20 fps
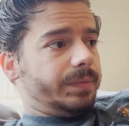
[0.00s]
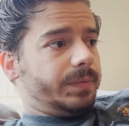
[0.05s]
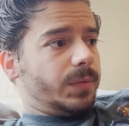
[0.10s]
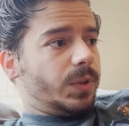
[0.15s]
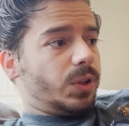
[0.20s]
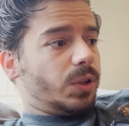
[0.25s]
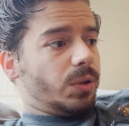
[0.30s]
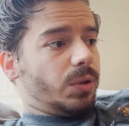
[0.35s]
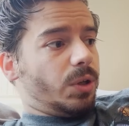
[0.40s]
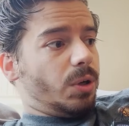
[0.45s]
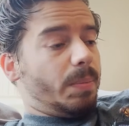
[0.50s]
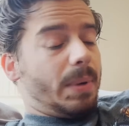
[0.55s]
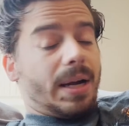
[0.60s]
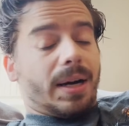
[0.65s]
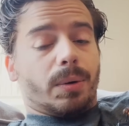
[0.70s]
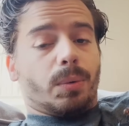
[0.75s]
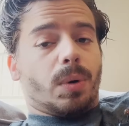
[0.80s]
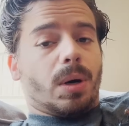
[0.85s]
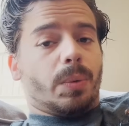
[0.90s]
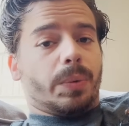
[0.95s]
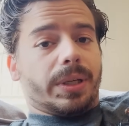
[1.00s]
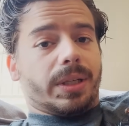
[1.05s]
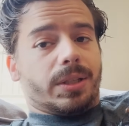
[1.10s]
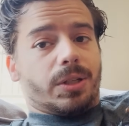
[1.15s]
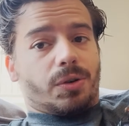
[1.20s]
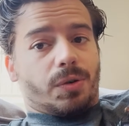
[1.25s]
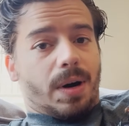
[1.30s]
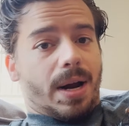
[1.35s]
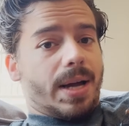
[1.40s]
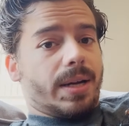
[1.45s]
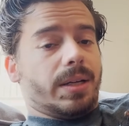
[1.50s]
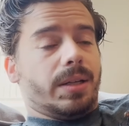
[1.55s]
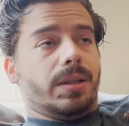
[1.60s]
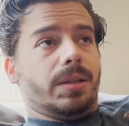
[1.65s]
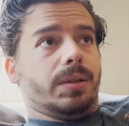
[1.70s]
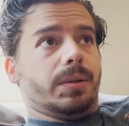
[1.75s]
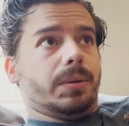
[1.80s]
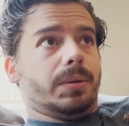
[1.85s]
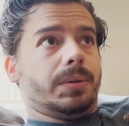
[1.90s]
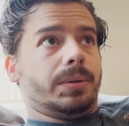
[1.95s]
So no matter what we tried to
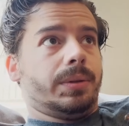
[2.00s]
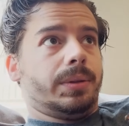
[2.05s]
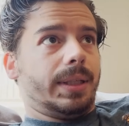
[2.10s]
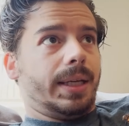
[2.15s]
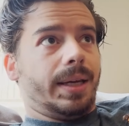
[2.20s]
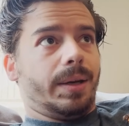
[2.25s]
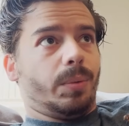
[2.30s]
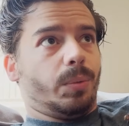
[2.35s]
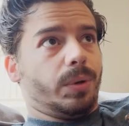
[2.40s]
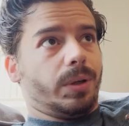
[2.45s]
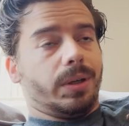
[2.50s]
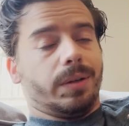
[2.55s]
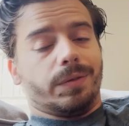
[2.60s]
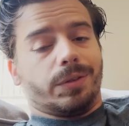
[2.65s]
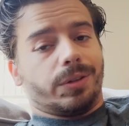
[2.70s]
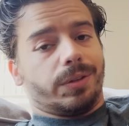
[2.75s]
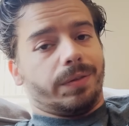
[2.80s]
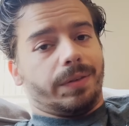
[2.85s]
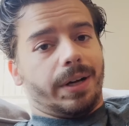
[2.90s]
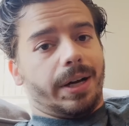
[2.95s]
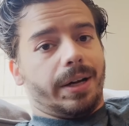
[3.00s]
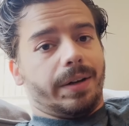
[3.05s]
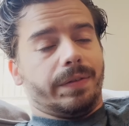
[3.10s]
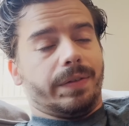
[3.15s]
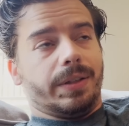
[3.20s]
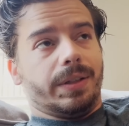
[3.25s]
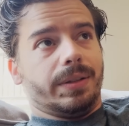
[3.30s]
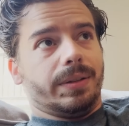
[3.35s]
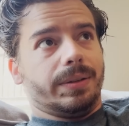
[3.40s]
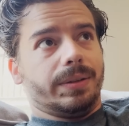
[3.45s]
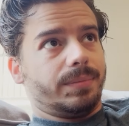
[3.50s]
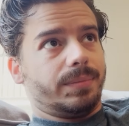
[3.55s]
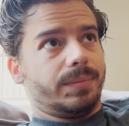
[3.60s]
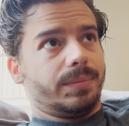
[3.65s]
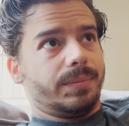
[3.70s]
do, it wouldn't have survived. It